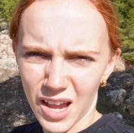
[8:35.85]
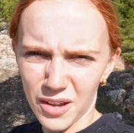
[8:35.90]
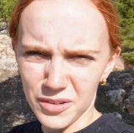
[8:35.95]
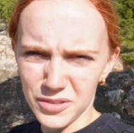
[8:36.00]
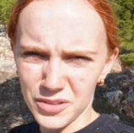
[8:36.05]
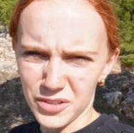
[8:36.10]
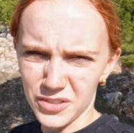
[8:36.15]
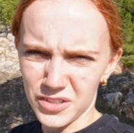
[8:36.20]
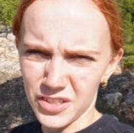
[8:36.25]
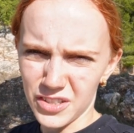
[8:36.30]
I
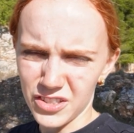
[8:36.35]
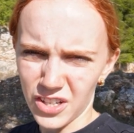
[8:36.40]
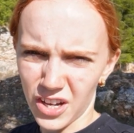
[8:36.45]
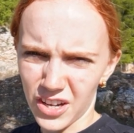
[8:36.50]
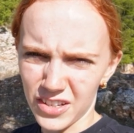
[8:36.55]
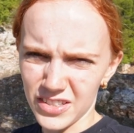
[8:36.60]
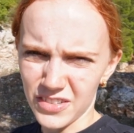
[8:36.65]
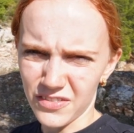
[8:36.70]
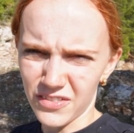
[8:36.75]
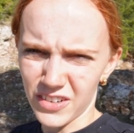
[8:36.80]
was also
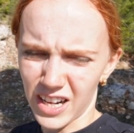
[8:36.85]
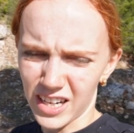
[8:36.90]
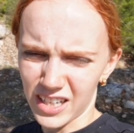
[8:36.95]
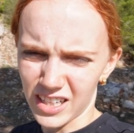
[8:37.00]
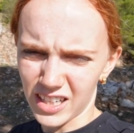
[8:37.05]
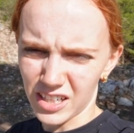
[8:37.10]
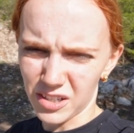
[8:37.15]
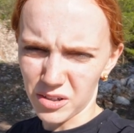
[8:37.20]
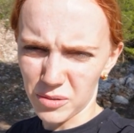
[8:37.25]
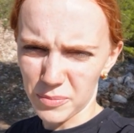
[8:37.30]
starting to flag
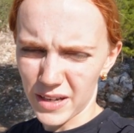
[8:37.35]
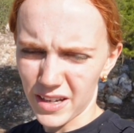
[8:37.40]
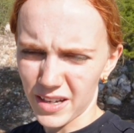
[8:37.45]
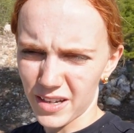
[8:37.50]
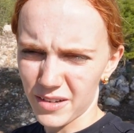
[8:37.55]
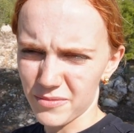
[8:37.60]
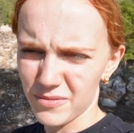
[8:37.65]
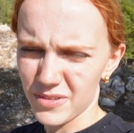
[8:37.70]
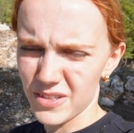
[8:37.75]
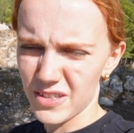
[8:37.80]
a little bit.
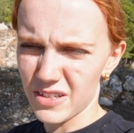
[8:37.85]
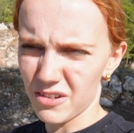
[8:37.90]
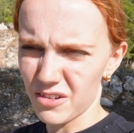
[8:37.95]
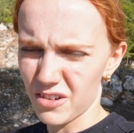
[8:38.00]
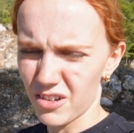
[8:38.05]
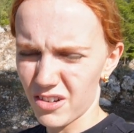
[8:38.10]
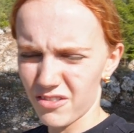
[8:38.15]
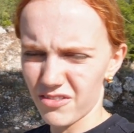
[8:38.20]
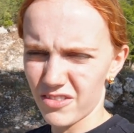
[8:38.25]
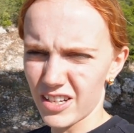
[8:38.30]
I'm still
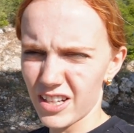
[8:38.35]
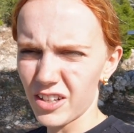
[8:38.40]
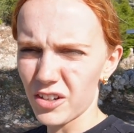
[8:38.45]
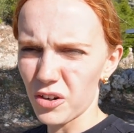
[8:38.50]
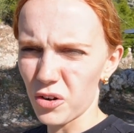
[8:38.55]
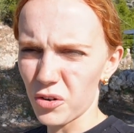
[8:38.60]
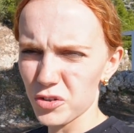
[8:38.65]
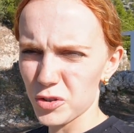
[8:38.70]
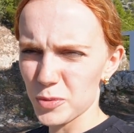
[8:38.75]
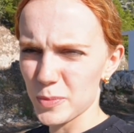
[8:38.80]
not feeling
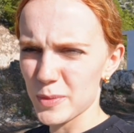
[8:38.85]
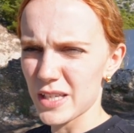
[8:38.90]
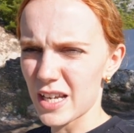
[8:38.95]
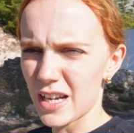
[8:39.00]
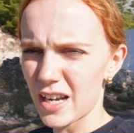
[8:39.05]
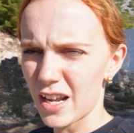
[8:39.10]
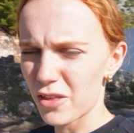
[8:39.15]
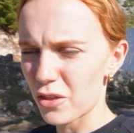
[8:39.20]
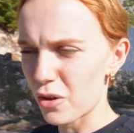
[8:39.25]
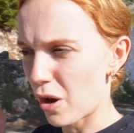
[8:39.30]

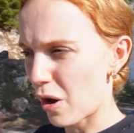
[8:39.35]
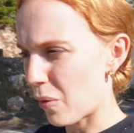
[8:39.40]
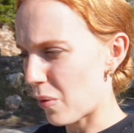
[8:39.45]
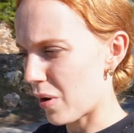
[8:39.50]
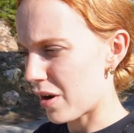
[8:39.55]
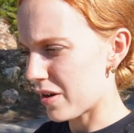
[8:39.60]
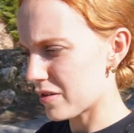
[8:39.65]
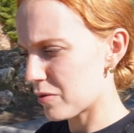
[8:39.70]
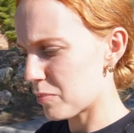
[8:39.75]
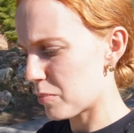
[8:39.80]
100%. I thought I
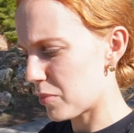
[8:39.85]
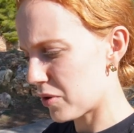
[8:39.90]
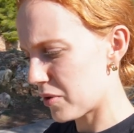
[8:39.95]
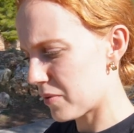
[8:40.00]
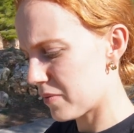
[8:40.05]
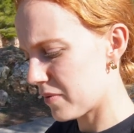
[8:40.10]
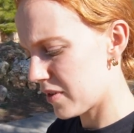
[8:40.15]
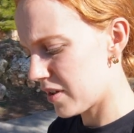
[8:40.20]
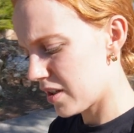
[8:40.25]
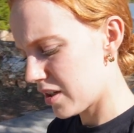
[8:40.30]
was, but
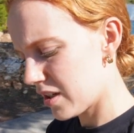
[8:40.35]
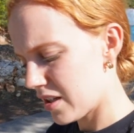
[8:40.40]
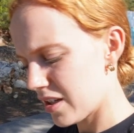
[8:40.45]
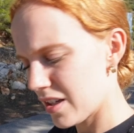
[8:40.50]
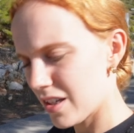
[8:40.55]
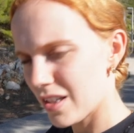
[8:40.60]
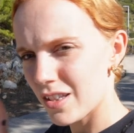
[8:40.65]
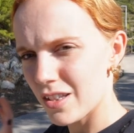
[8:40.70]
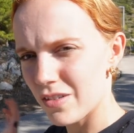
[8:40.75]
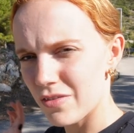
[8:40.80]

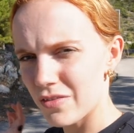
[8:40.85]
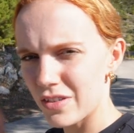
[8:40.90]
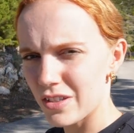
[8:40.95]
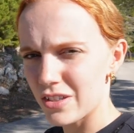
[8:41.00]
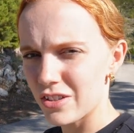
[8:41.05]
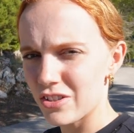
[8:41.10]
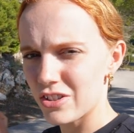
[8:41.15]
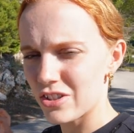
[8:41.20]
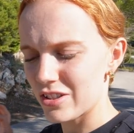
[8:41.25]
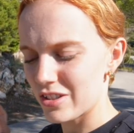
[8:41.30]
the
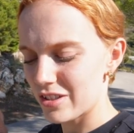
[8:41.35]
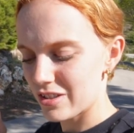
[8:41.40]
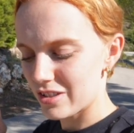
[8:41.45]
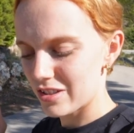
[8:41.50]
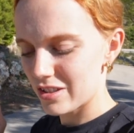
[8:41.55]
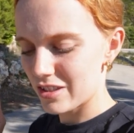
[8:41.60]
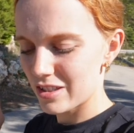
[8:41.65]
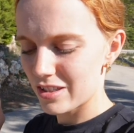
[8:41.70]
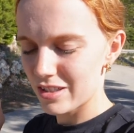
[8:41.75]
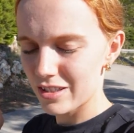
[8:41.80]
food's
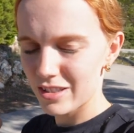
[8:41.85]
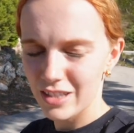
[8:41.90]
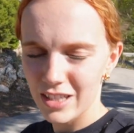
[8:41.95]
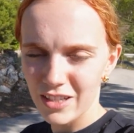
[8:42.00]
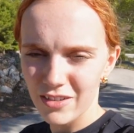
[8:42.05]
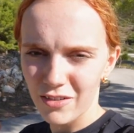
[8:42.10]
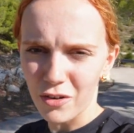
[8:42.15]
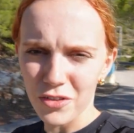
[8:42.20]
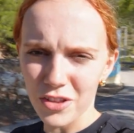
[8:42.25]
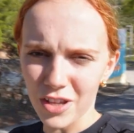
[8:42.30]
just...
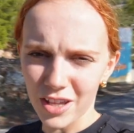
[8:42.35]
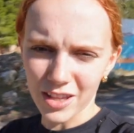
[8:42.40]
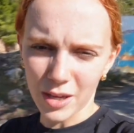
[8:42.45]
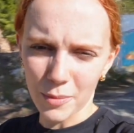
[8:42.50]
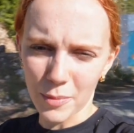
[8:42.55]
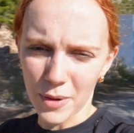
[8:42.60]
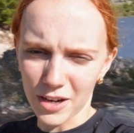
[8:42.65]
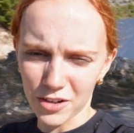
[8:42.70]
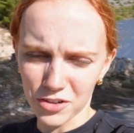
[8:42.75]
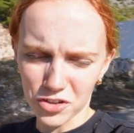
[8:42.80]
Although that
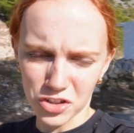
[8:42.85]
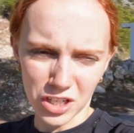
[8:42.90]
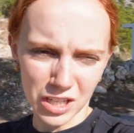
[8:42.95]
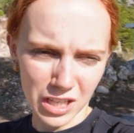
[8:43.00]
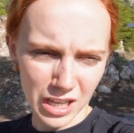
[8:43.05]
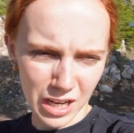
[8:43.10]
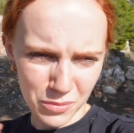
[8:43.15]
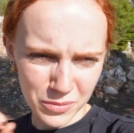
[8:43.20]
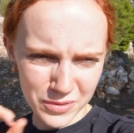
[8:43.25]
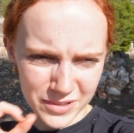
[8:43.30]
pain au
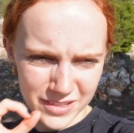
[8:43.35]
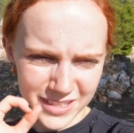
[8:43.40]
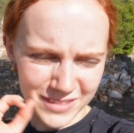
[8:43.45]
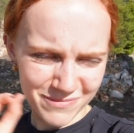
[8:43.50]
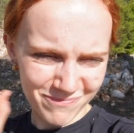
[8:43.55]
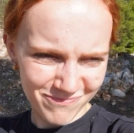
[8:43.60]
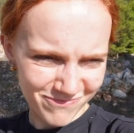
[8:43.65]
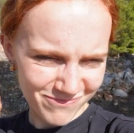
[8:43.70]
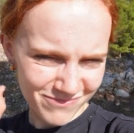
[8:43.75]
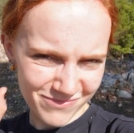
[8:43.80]
chocolat was
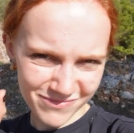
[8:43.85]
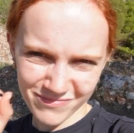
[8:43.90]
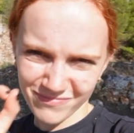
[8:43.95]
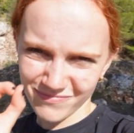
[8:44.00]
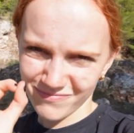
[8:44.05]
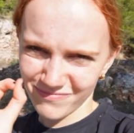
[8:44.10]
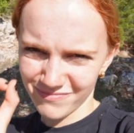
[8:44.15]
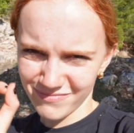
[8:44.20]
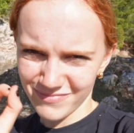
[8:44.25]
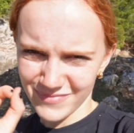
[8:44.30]

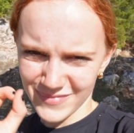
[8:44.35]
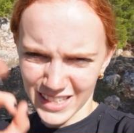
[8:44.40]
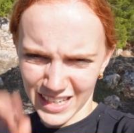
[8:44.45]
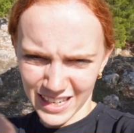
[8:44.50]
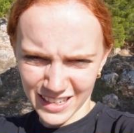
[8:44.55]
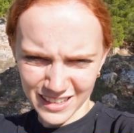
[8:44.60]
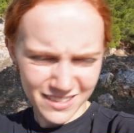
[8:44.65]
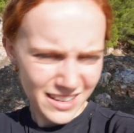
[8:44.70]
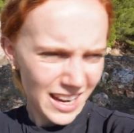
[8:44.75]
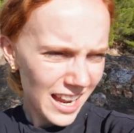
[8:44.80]

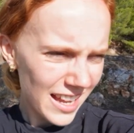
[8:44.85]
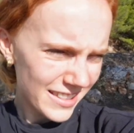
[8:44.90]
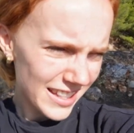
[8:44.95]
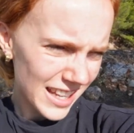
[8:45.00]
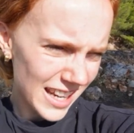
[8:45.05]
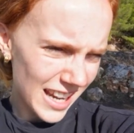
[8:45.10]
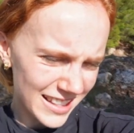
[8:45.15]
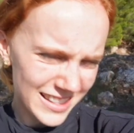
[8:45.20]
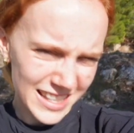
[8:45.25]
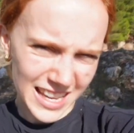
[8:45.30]
10,
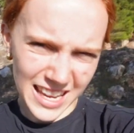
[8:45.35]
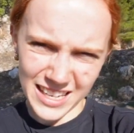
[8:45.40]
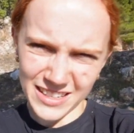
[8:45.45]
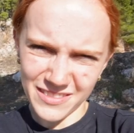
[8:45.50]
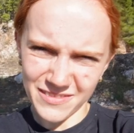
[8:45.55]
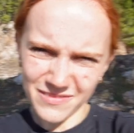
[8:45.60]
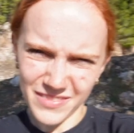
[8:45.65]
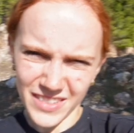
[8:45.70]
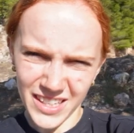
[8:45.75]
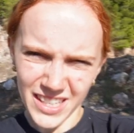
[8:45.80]
10 out of 10,
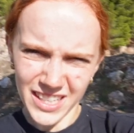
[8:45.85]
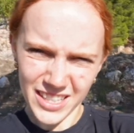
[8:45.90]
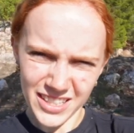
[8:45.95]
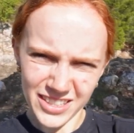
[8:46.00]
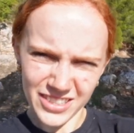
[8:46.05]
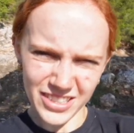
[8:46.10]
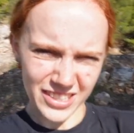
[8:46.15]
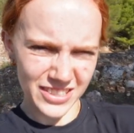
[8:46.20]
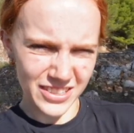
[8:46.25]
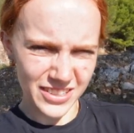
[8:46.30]

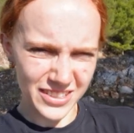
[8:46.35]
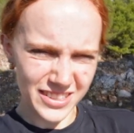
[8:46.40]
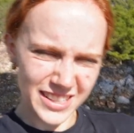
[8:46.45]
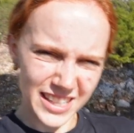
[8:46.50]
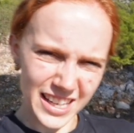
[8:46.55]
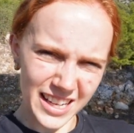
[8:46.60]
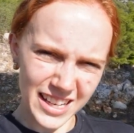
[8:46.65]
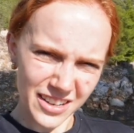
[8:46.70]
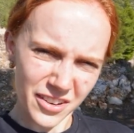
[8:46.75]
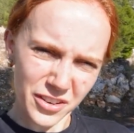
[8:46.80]
just not
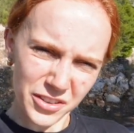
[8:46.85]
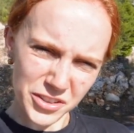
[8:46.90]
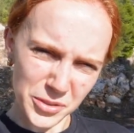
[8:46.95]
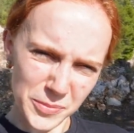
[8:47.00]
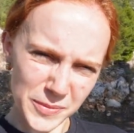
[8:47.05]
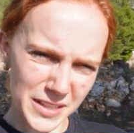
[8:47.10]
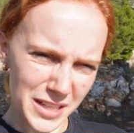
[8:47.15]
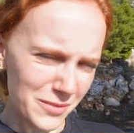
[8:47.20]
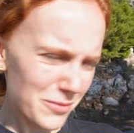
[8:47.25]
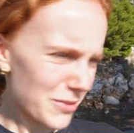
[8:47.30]
sitting
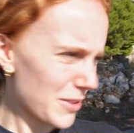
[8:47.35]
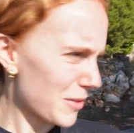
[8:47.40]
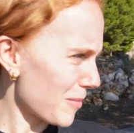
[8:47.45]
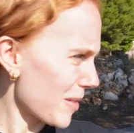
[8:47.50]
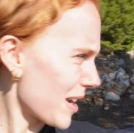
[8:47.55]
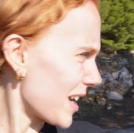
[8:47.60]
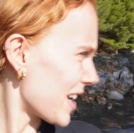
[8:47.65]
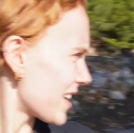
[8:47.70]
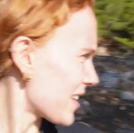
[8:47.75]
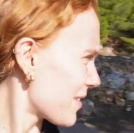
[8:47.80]
100% with
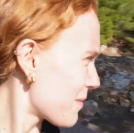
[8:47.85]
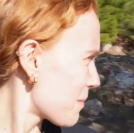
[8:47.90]
me.